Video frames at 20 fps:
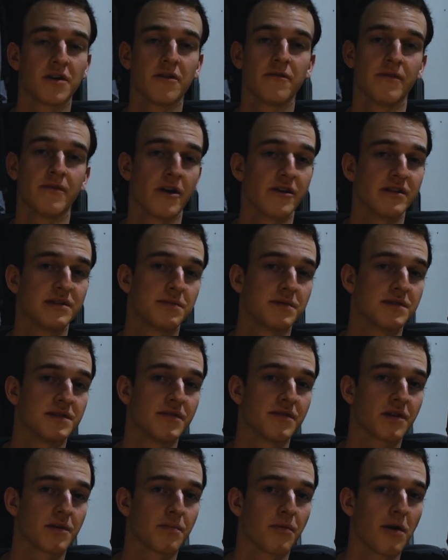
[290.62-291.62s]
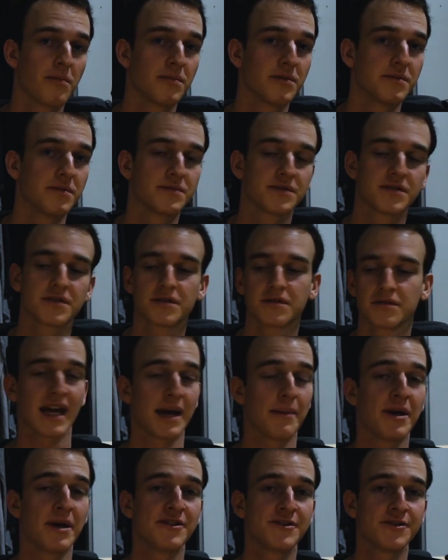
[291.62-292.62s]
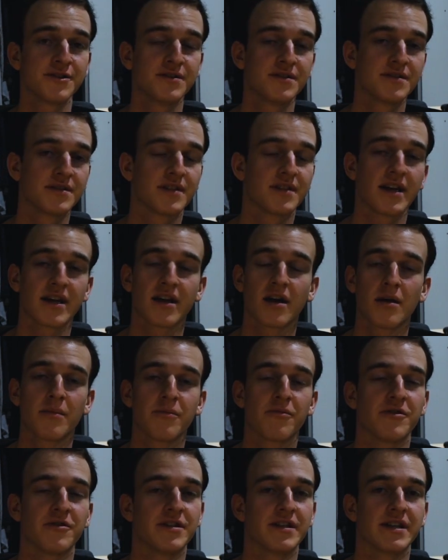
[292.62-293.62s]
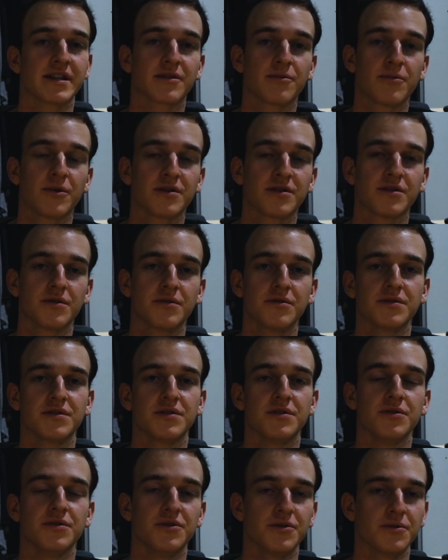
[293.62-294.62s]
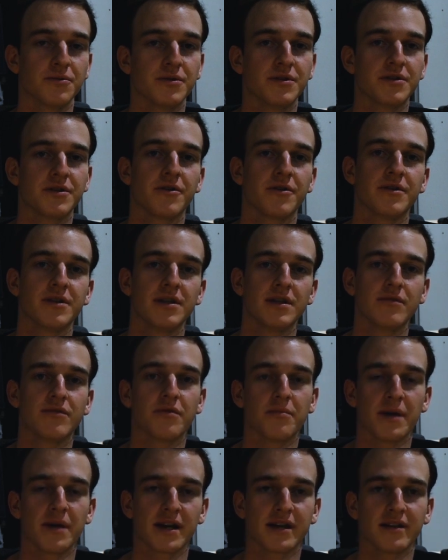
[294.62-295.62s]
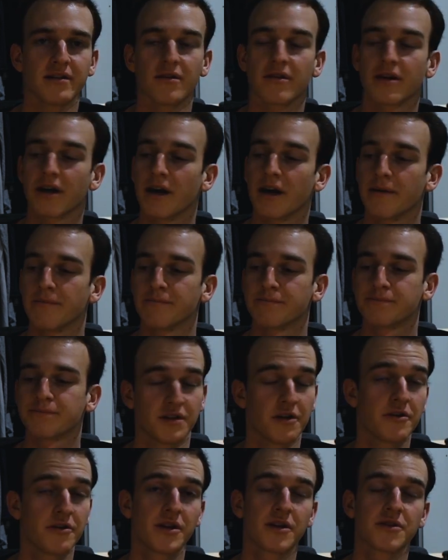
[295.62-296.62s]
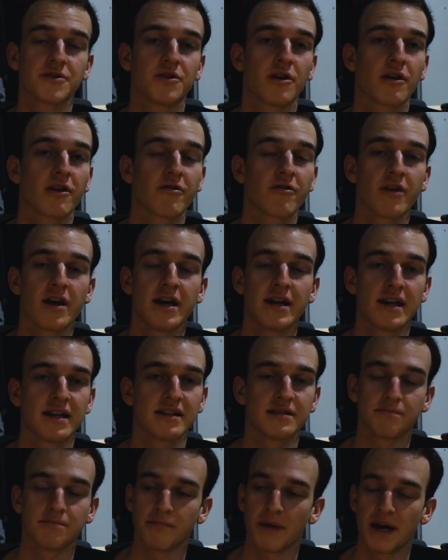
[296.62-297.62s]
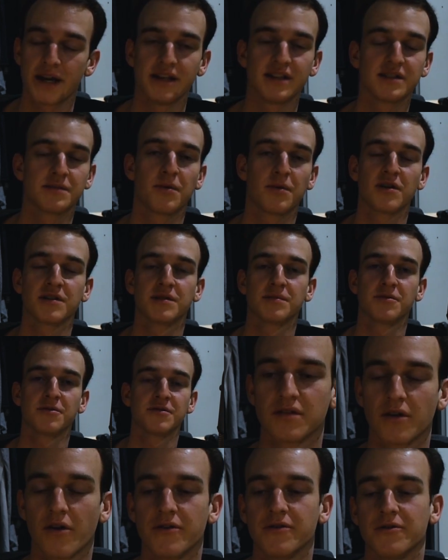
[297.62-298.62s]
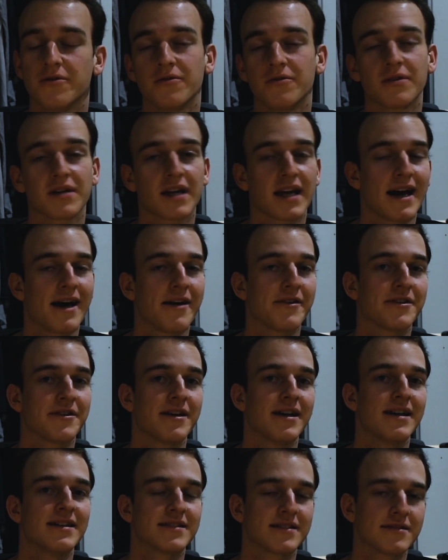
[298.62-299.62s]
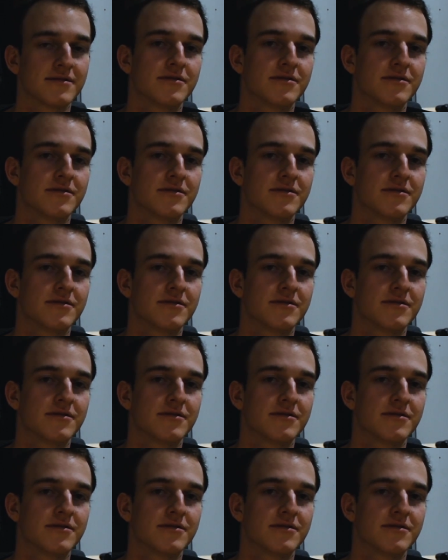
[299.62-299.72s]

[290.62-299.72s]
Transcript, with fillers: own very specific problems. Game engines, they can't predict what tools you do and don't need for making your game. So they'll try and create as many as possible, so you encounter as